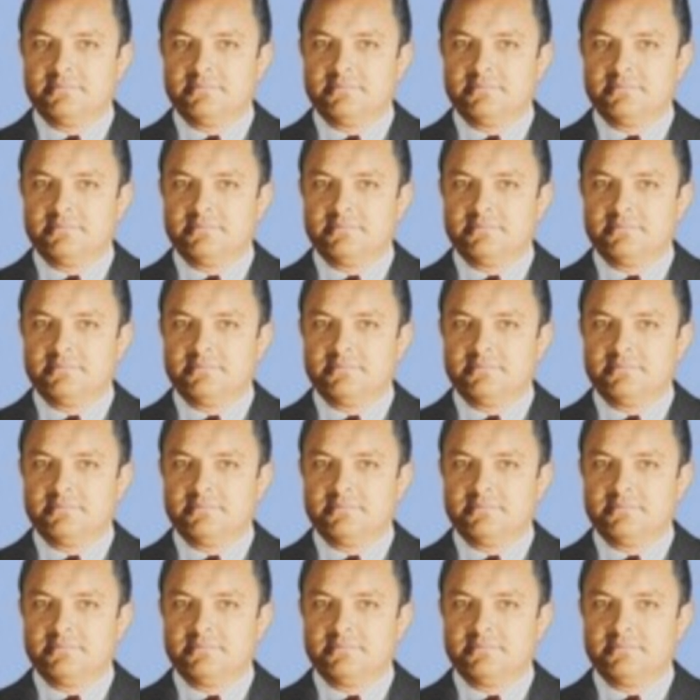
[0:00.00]

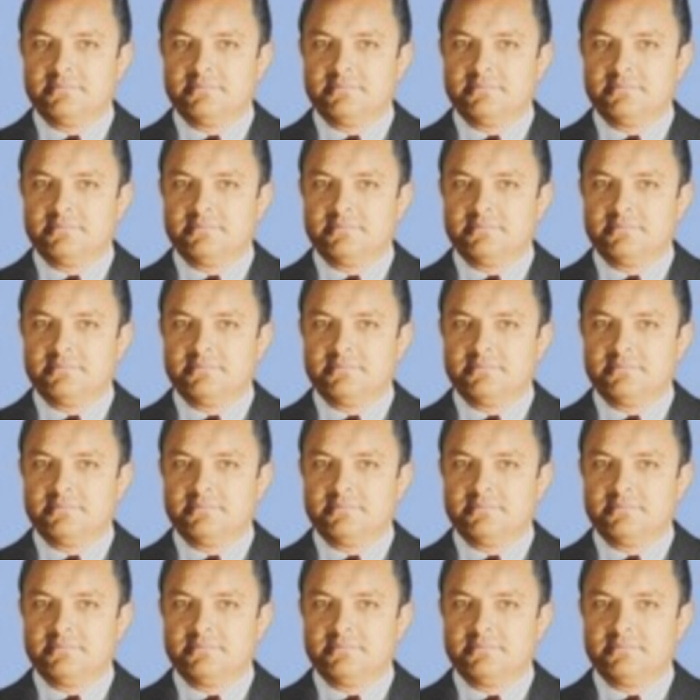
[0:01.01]

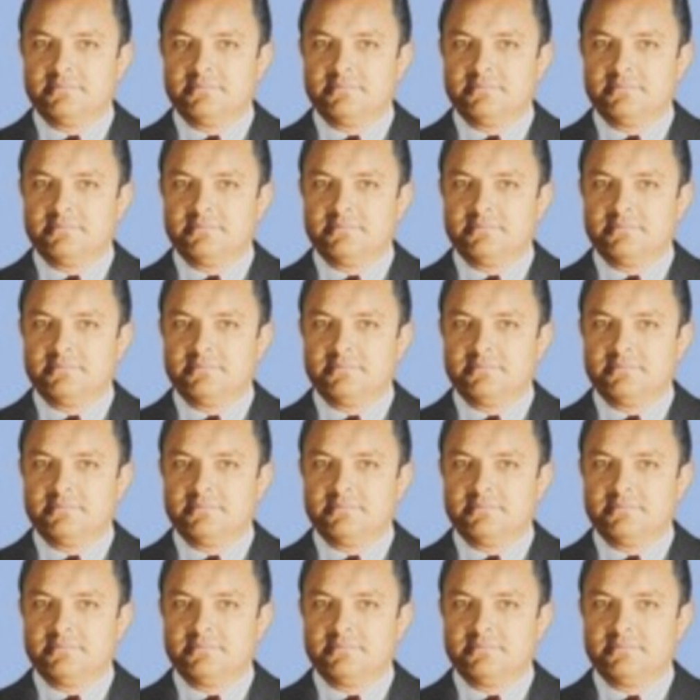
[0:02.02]

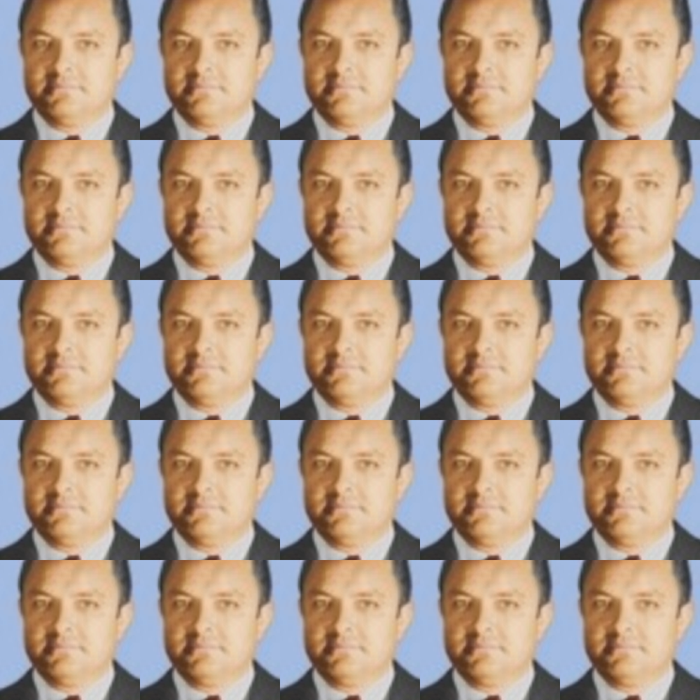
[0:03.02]

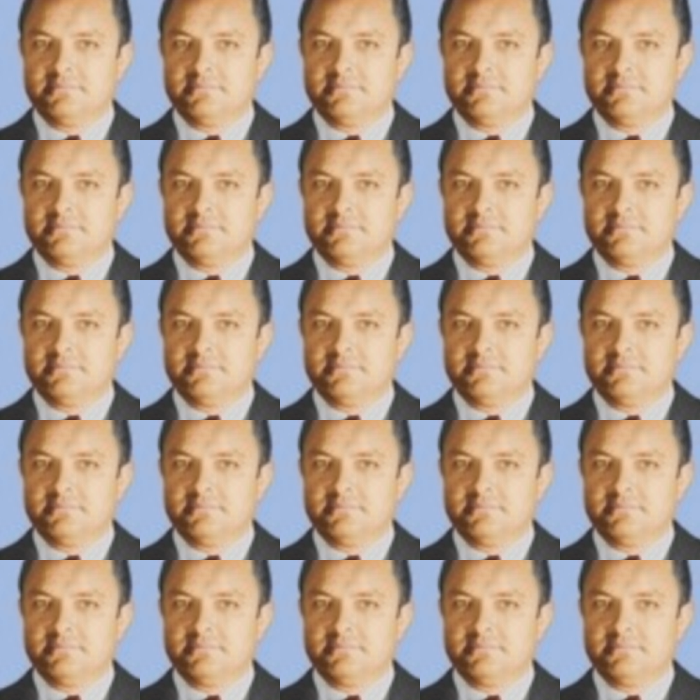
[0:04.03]

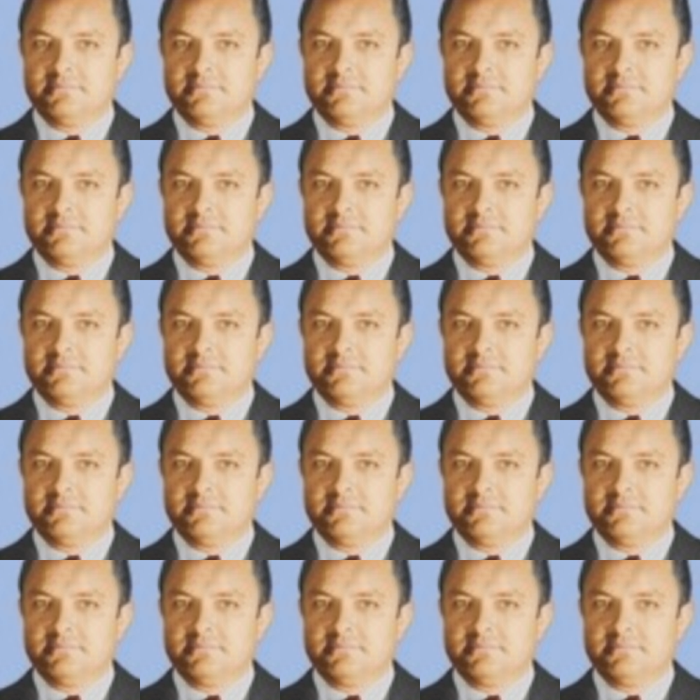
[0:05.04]

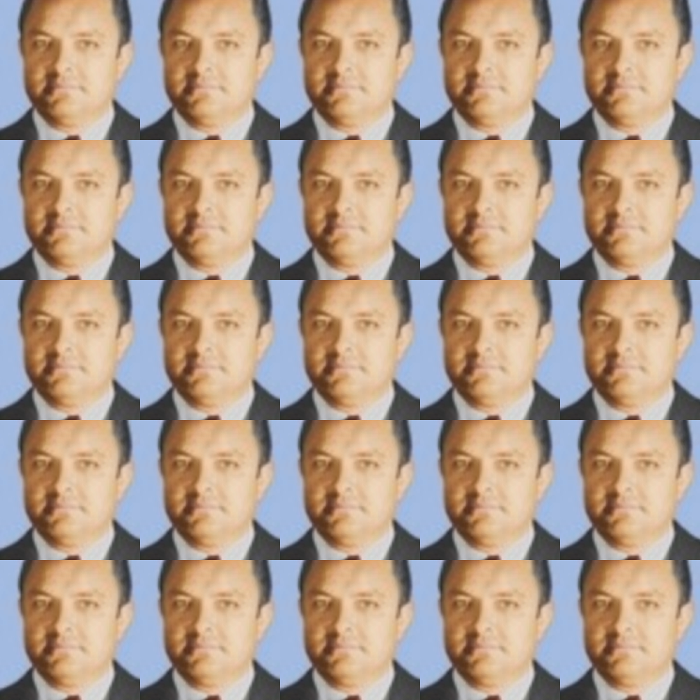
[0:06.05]

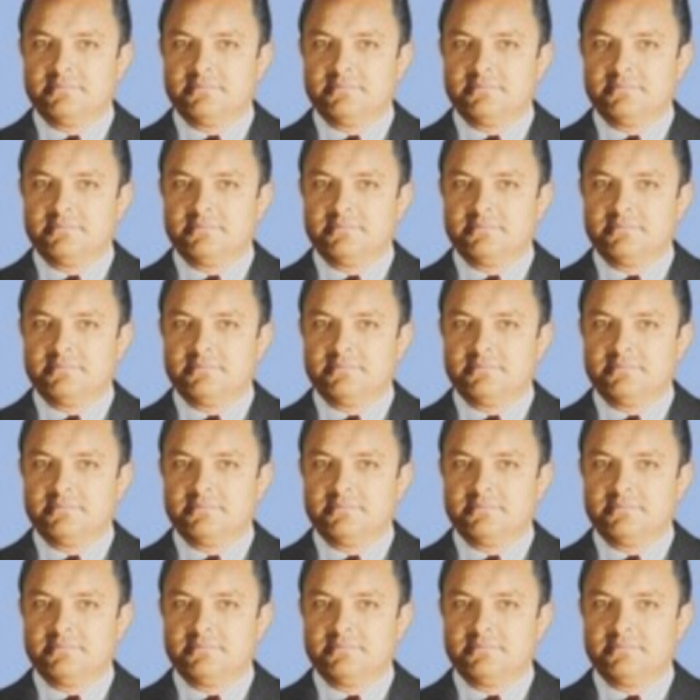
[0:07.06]
[no speech]